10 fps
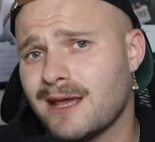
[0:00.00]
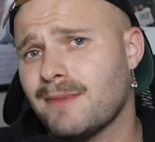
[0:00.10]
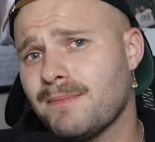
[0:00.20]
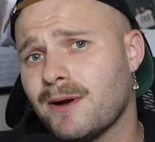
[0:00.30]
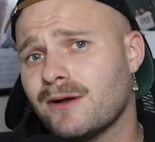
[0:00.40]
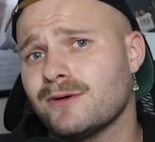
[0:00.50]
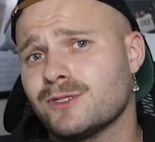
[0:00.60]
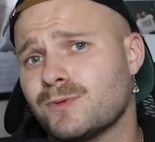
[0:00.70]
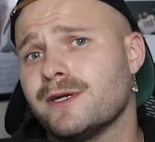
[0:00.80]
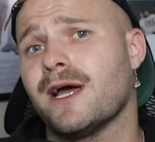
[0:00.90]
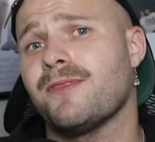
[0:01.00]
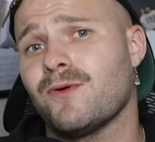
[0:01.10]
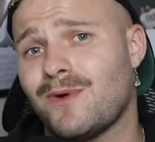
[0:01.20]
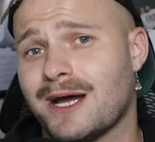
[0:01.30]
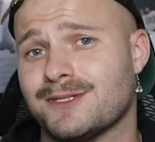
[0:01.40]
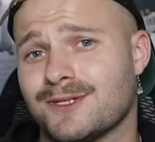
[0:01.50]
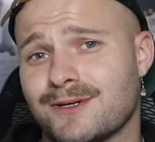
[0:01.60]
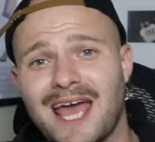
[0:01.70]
and my partners were none the wiser.